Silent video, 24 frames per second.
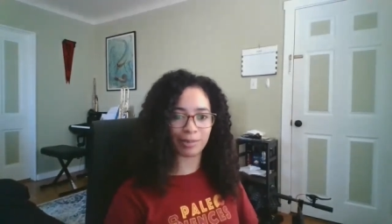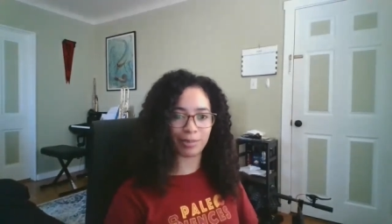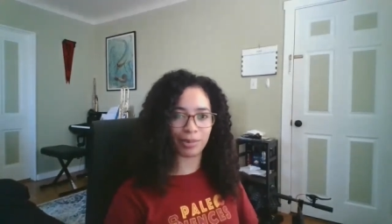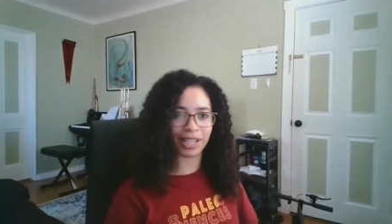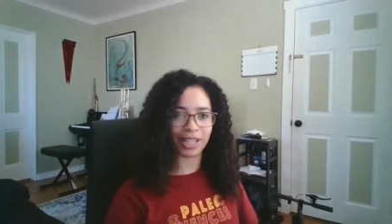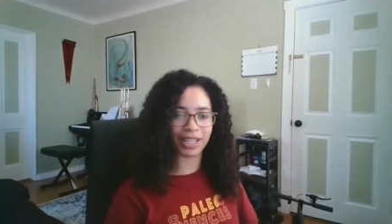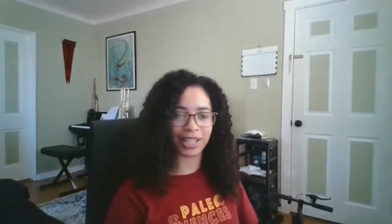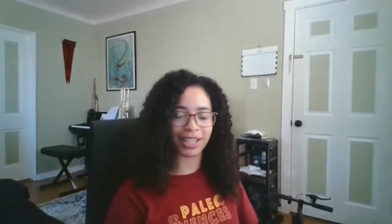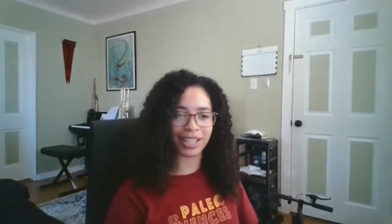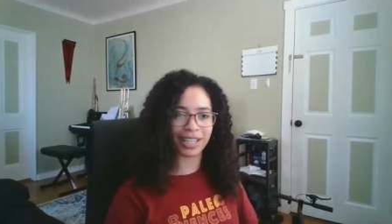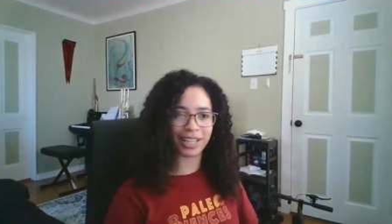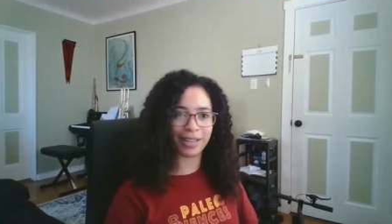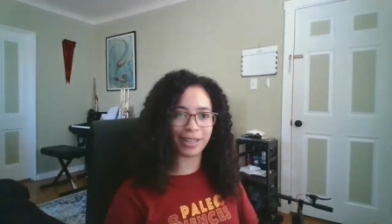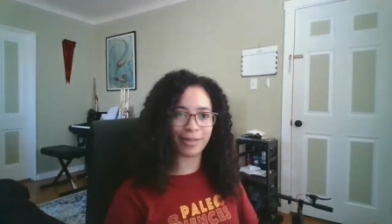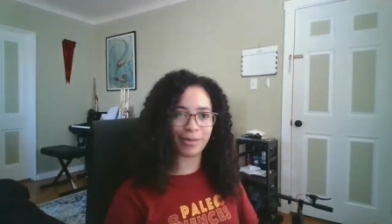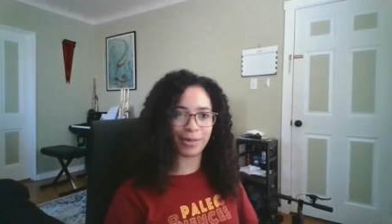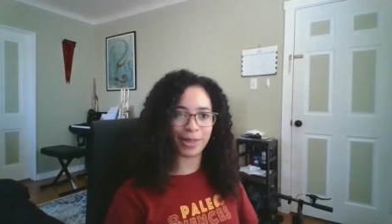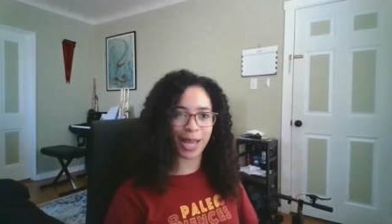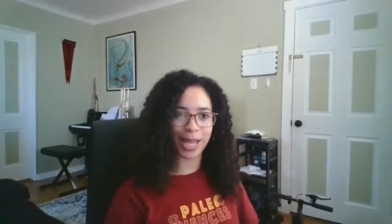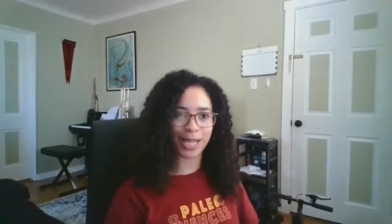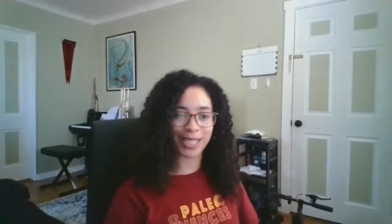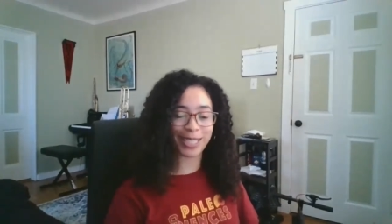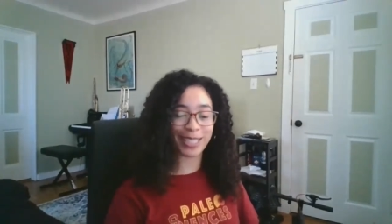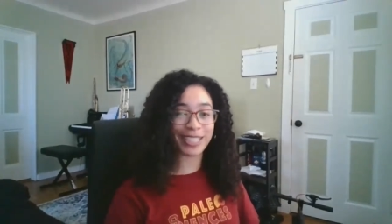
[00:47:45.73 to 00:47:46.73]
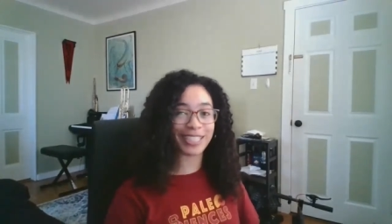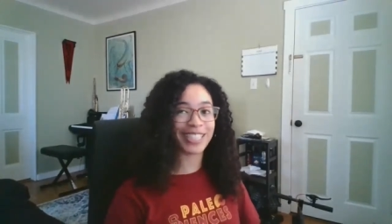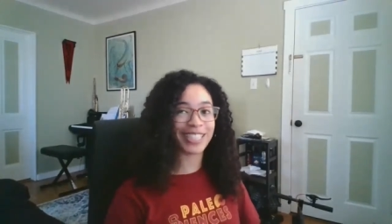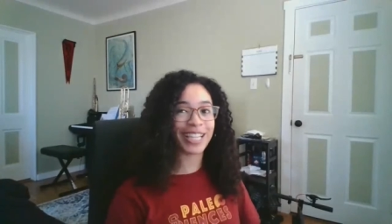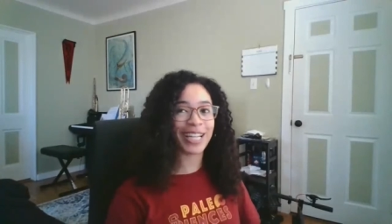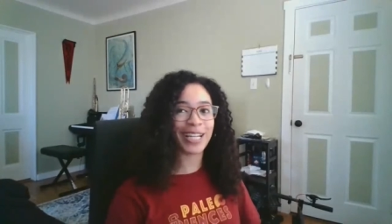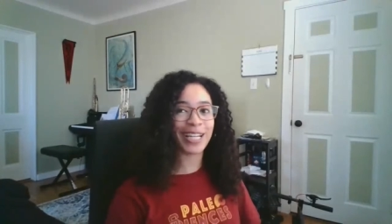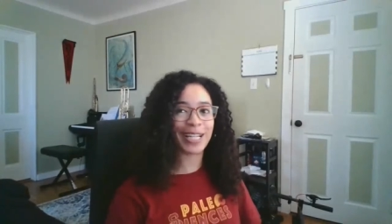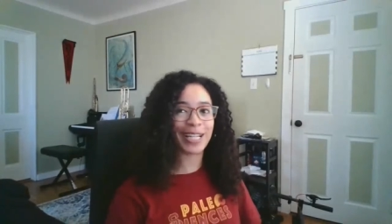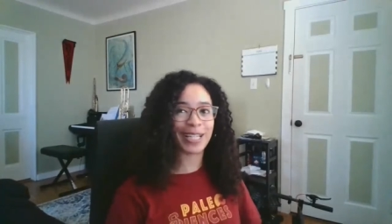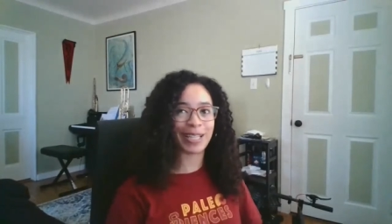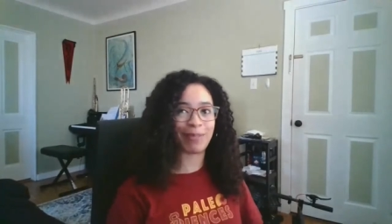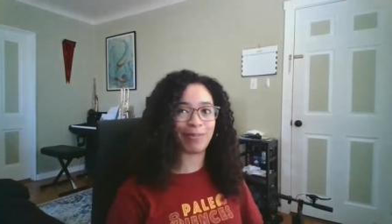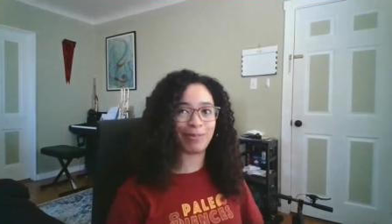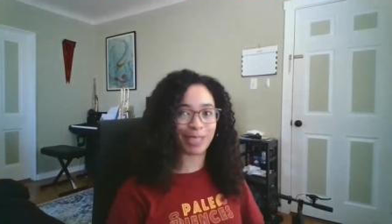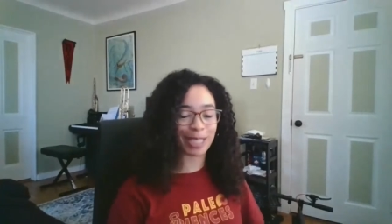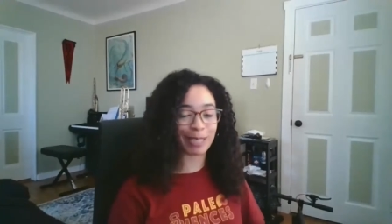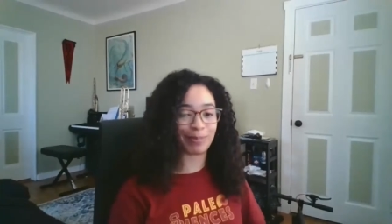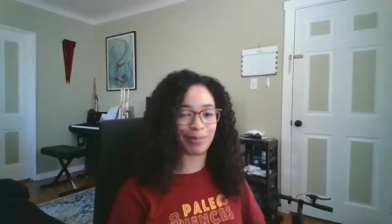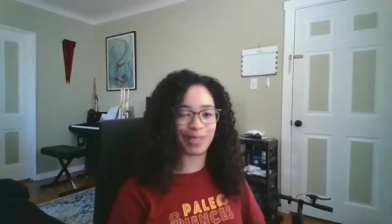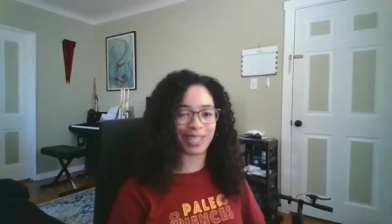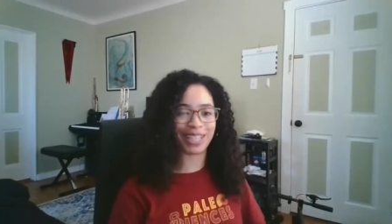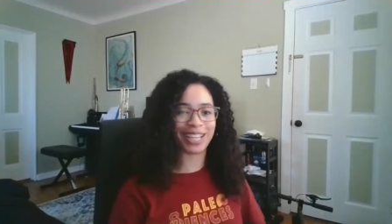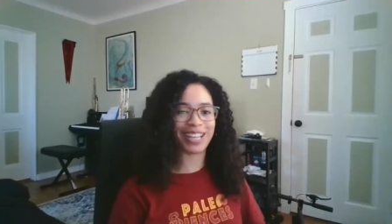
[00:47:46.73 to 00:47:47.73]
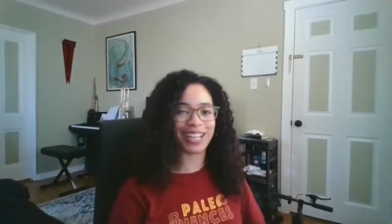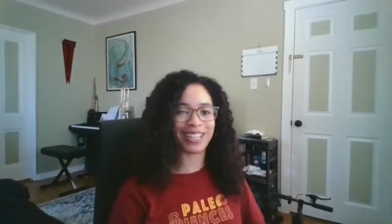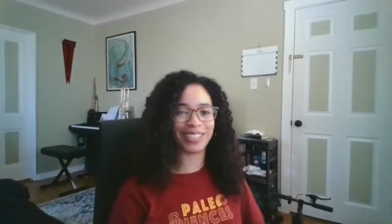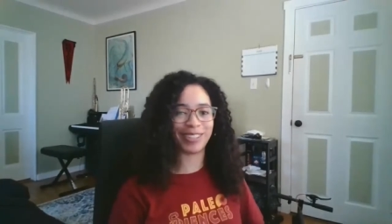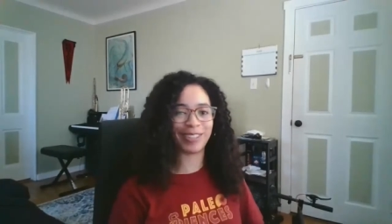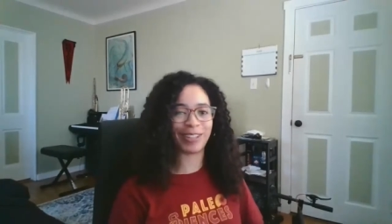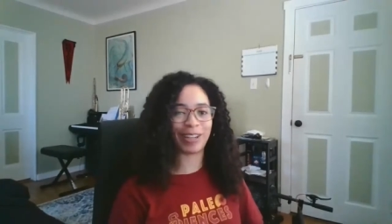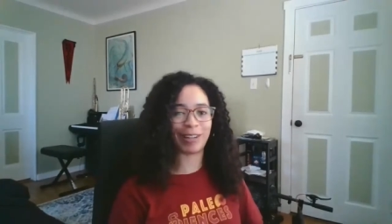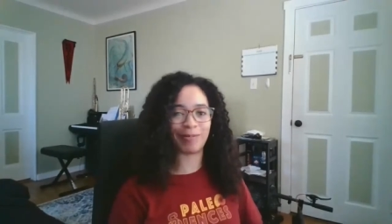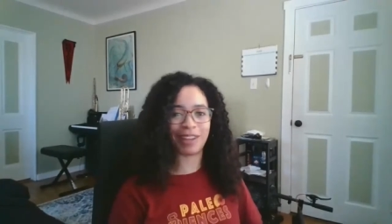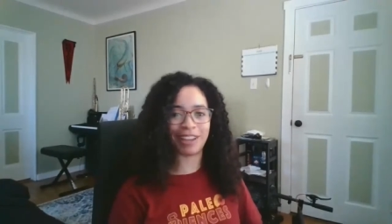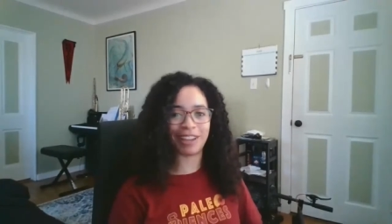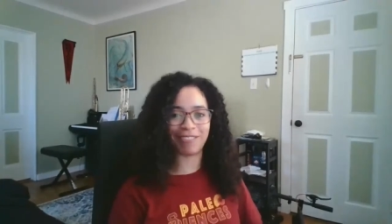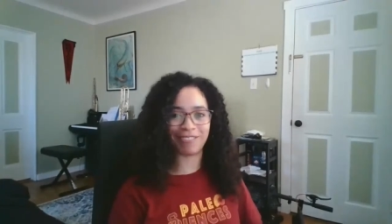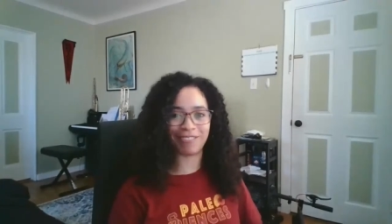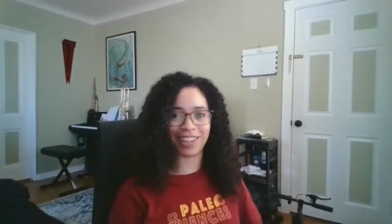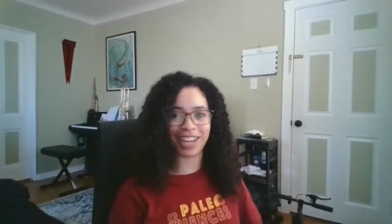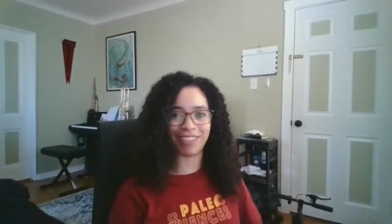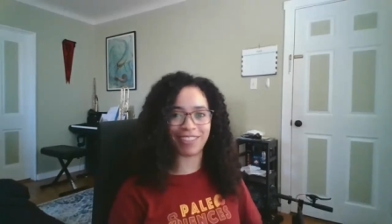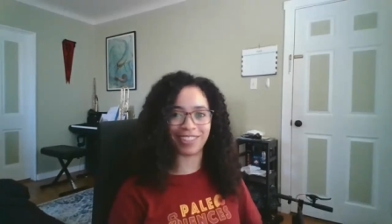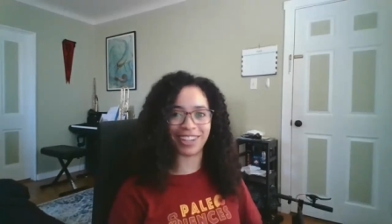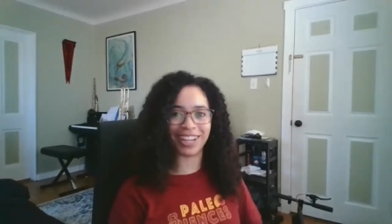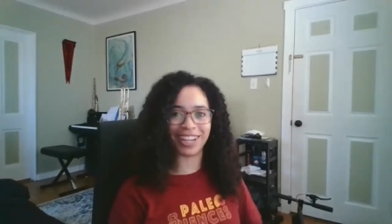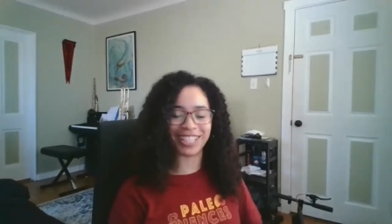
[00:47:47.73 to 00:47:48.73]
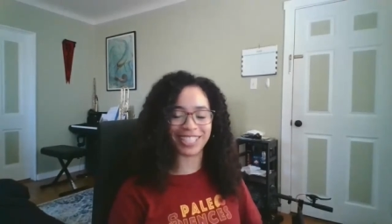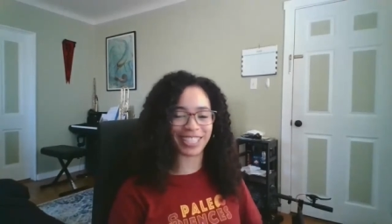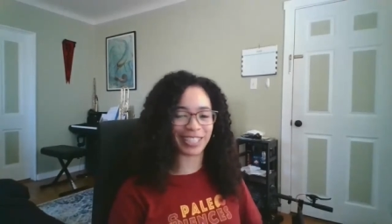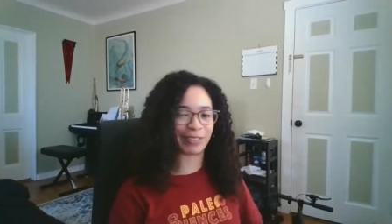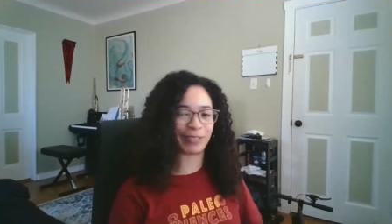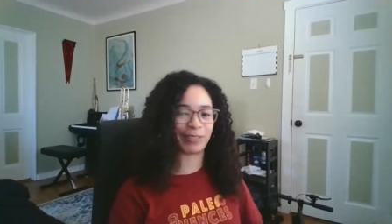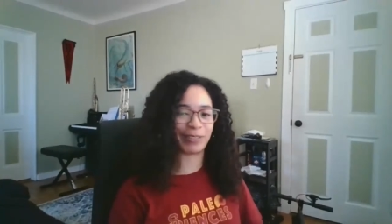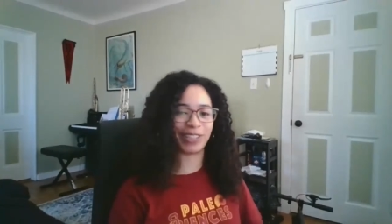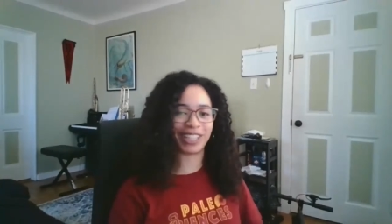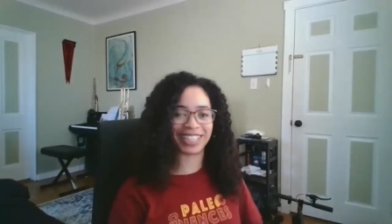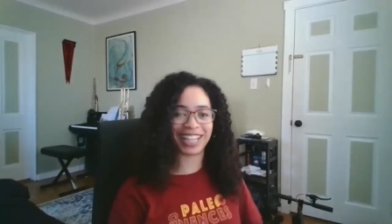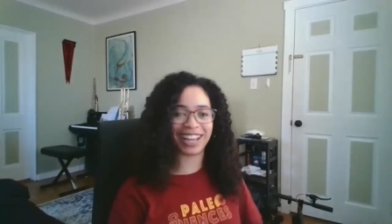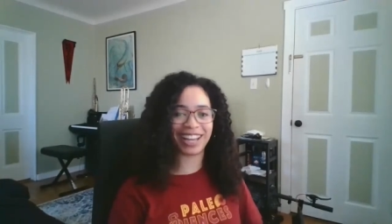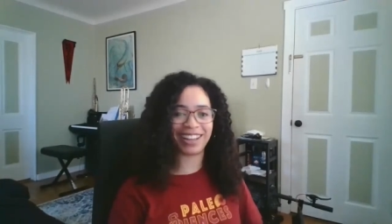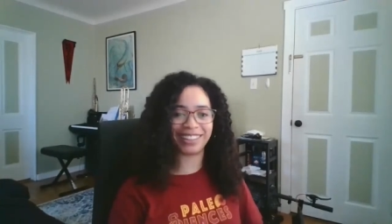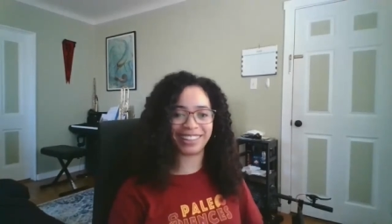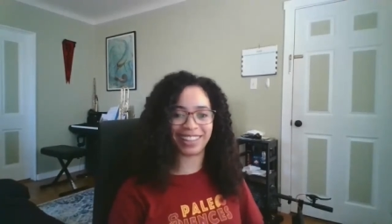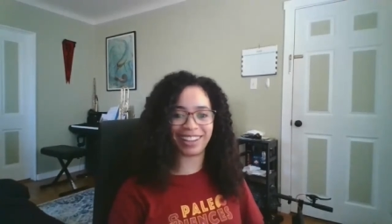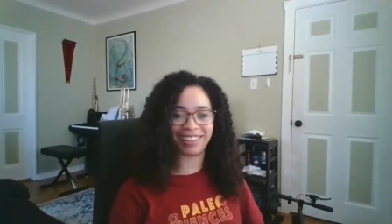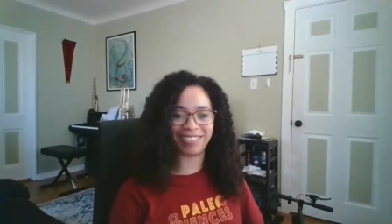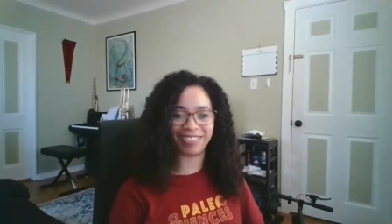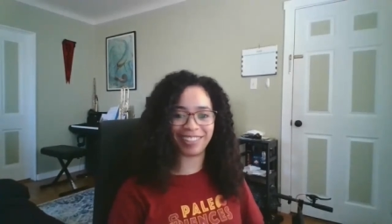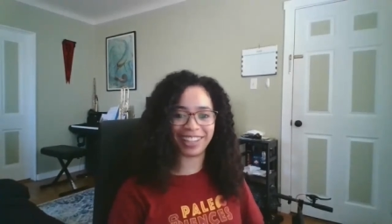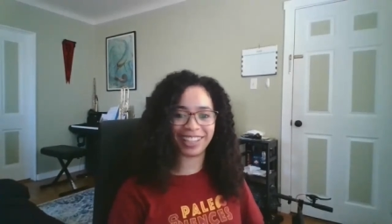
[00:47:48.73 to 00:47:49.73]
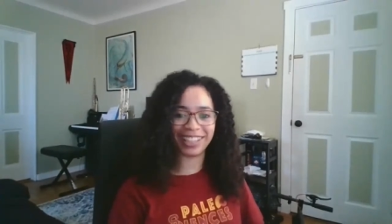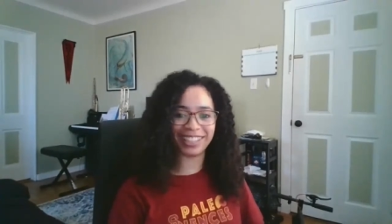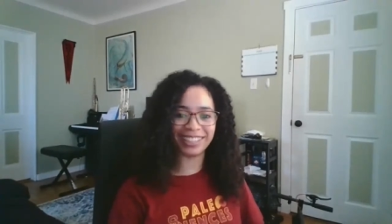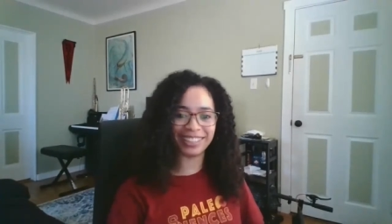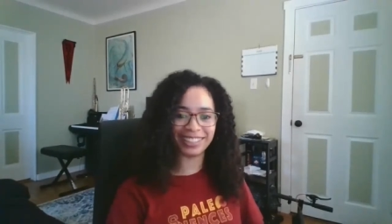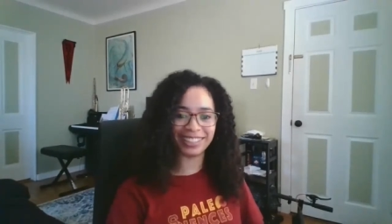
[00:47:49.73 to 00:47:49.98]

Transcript: but I didn't study them just because they're my favorite. It just worked out that way.